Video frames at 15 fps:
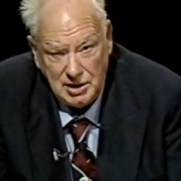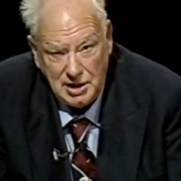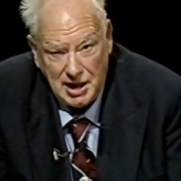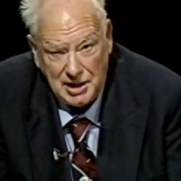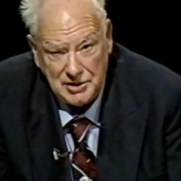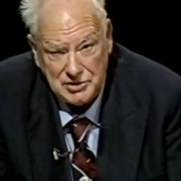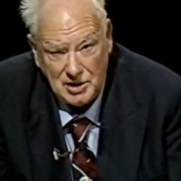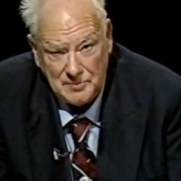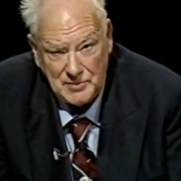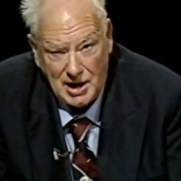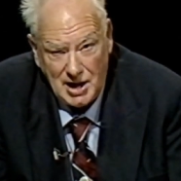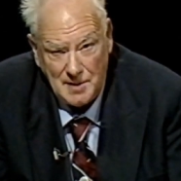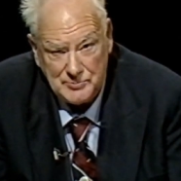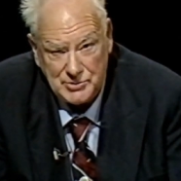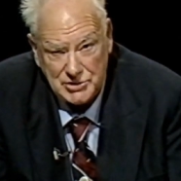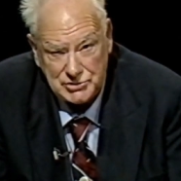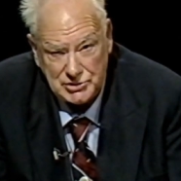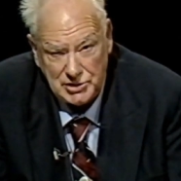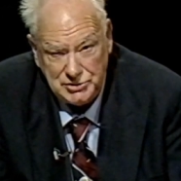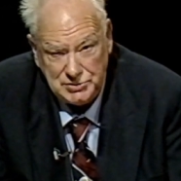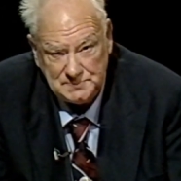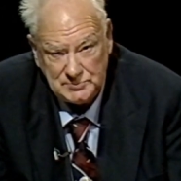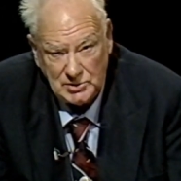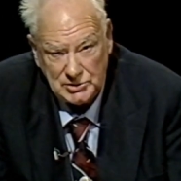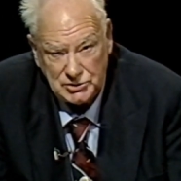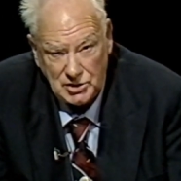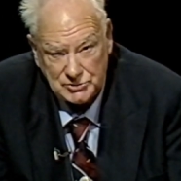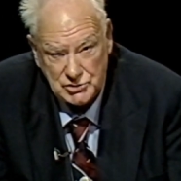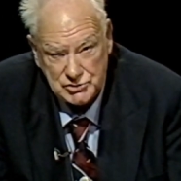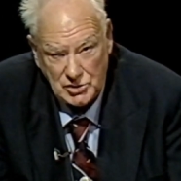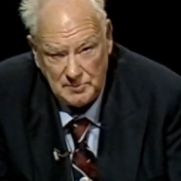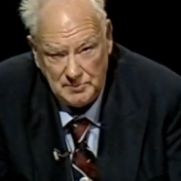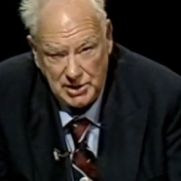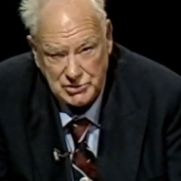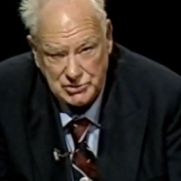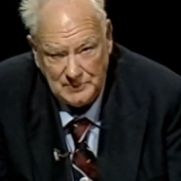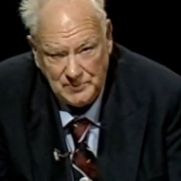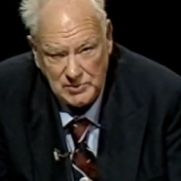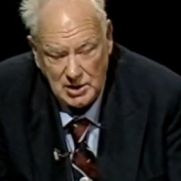and um, our president, Dr. John Mason,